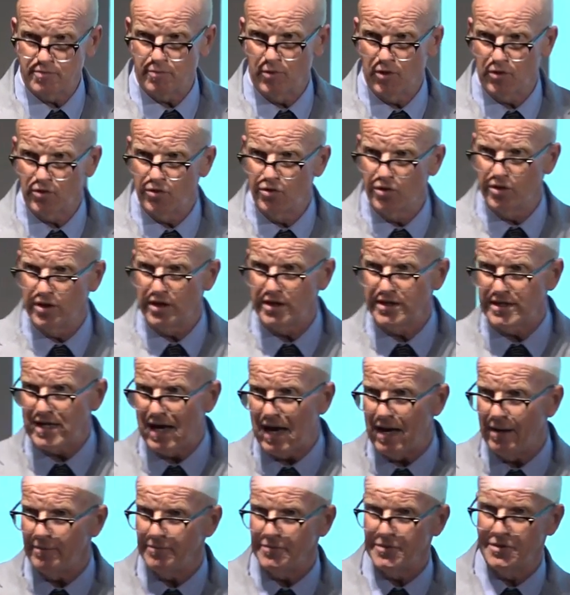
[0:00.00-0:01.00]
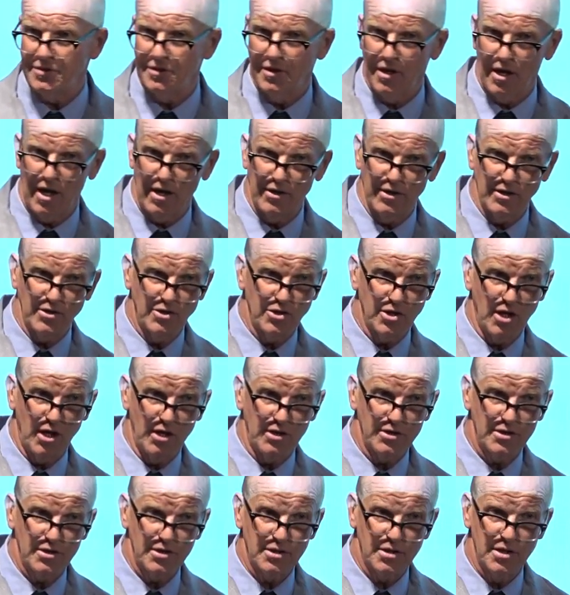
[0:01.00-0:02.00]
but could adapt and
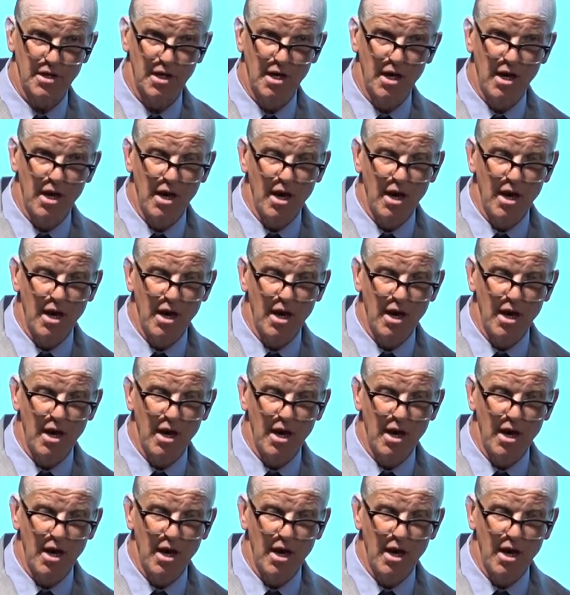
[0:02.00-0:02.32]
adjust?